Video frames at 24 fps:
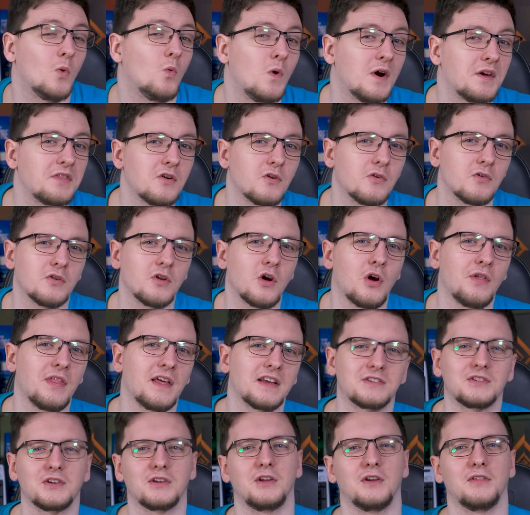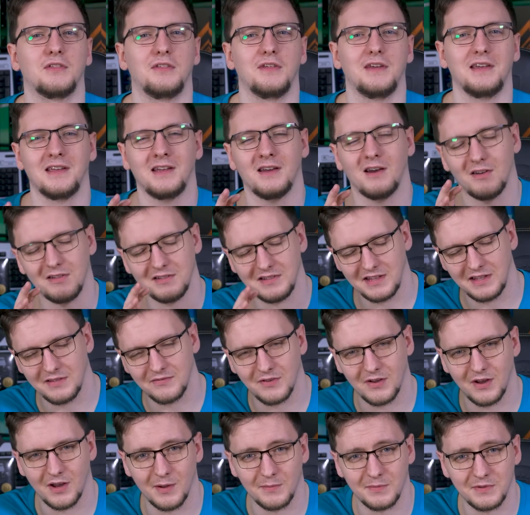Whether or not that's a good thing, I'll
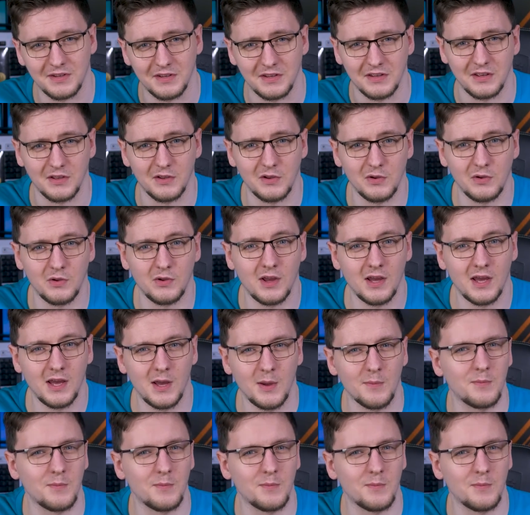leave it up to you.